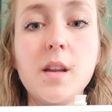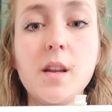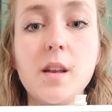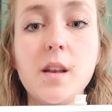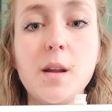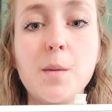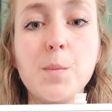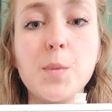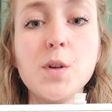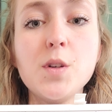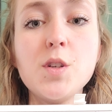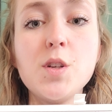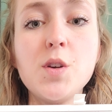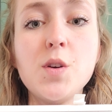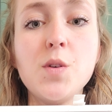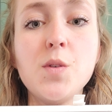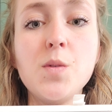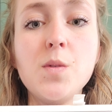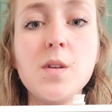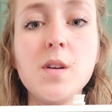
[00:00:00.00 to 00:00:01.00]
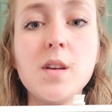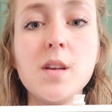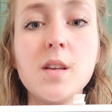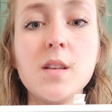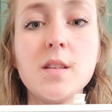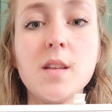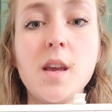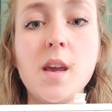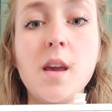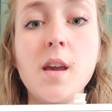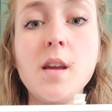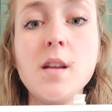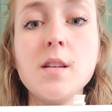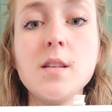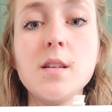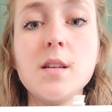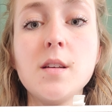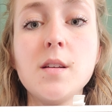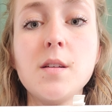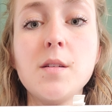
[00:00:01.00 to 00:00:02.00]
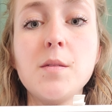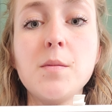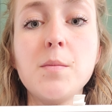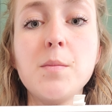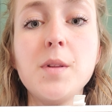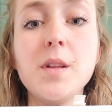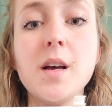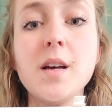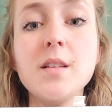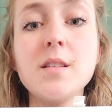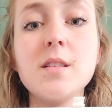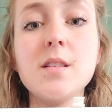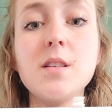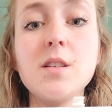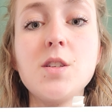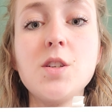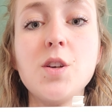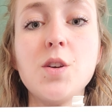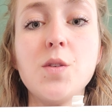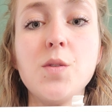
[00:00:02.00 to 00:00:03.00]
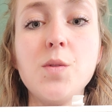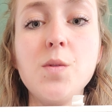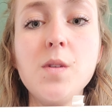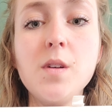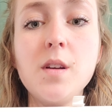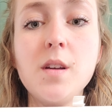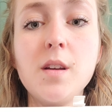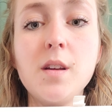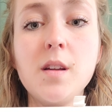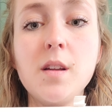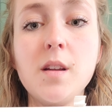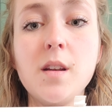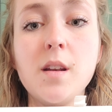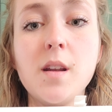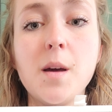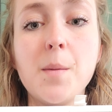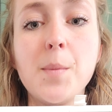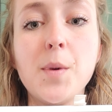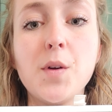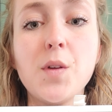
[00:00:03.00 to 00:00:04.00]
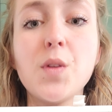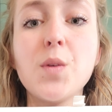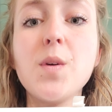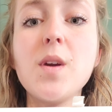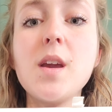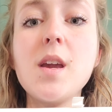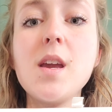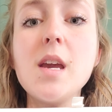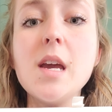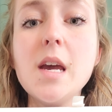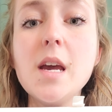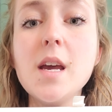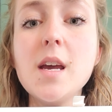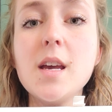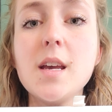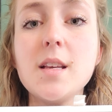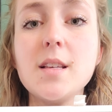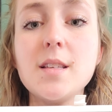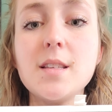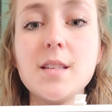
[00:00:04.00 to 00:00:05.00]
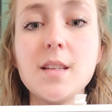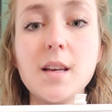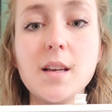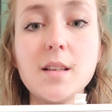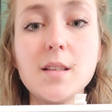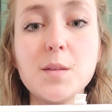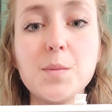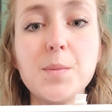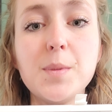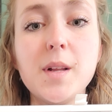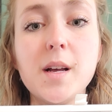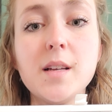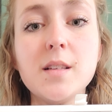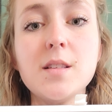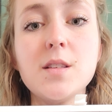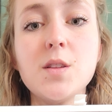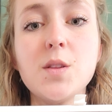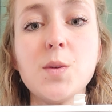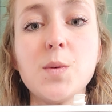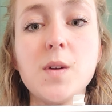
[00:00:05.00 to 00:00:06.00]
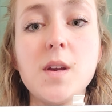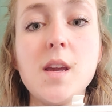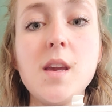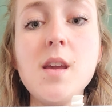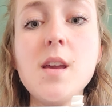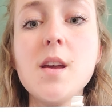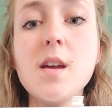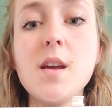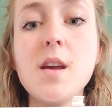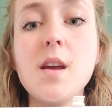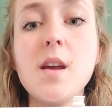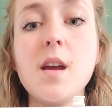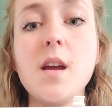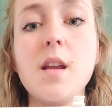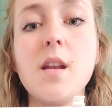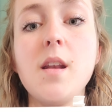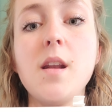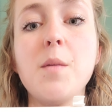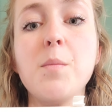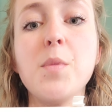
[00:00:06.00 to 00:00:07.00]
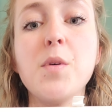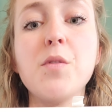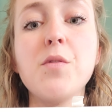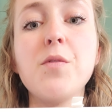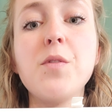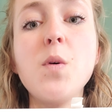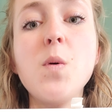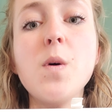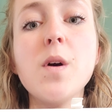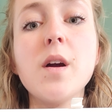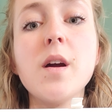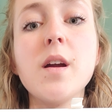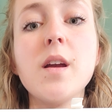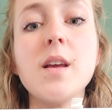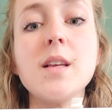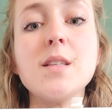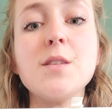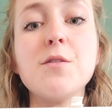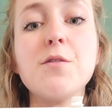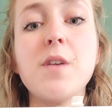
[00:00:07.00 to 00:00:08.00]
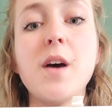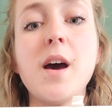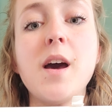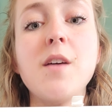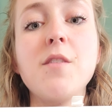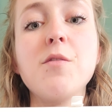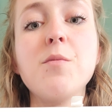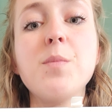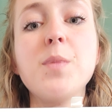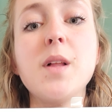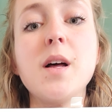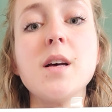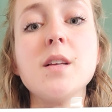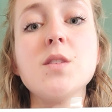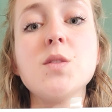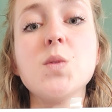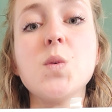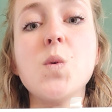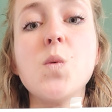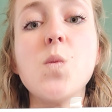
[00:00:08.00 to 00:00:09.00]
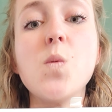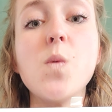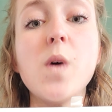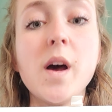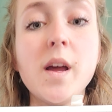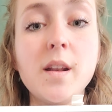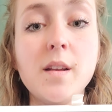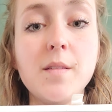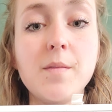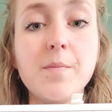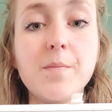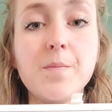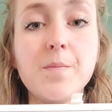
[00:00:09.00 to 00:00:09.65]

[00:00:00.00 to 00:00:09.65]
Number 2 is 8 plus 2. Number 3 is 6 plus 3, and number 4 is 5 plus 1.